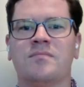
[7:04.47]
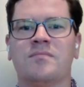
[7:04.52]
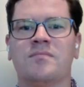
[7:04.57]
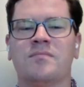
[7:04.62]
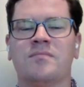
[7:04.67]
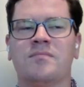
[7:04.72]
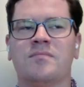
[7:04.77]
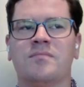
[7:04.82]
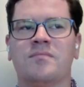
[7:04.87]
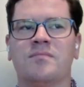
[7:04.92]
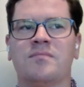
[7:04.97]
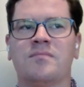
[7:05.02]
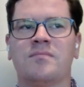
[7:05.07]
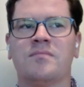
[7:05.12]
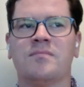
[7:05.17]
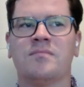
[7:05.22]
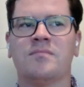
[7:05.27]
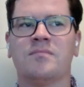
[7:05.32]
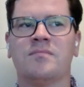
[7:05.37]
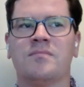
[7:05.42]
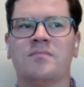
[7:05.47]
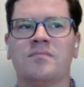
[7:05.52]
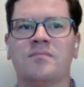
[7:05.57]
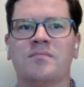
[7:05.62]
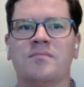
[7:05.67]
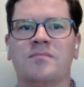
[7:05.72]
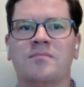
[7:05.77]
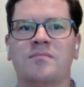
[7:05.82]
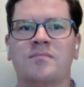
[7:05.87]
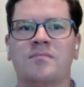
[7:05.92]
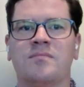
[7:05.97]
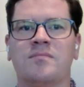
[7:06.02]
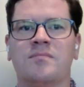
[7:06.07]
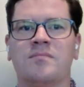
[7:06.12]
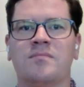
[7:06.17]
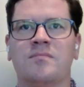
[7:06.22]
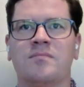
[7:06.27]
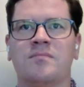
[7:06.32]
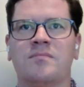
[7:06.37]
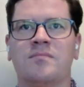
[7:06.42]

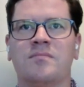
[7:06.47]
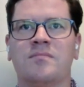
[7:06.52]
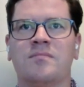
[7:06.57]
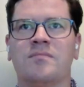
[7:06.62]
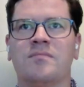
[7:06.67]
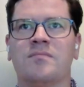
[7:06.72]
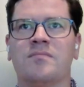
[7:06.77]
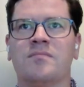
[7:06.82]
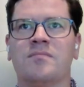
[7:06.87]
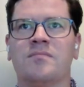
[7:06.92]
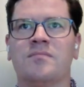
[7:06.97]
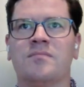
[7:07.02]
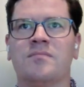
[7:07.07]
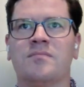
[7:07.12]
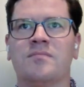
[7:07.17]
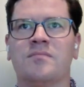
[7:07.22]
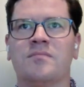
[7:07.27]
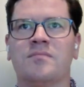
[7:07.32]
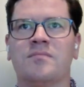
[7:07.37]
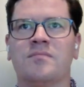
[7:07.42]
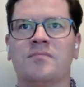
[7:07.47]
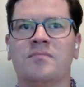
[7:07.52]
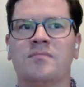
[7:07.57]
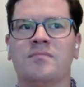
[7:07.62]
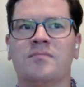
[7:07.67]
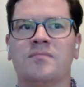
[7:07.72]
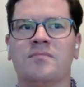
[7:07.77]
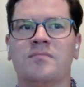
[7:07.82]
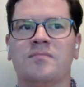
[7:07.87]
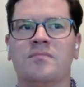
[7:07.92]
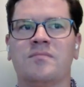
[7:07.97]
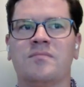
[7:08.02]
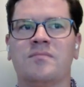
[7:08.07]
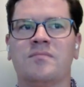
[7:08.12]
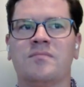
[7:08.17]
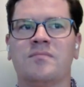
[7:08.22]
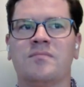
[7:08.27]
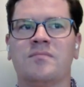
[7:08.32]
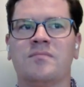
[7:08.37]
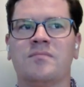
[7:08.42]

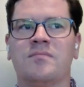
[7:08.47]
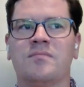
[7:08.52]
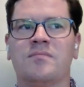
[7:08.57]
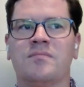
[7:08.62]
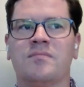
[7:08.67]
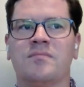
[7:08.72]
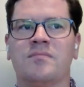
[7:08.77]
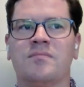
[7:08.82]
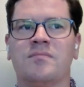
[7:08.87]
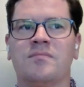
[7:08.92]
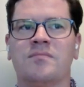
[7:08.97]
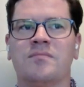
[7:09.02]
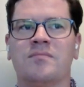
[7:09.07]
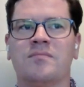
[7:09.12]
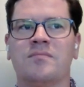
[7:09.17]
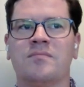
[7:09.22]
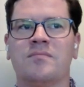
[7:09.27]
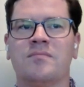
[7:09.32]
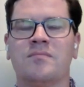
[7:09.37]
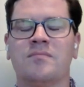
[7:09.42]
(silent)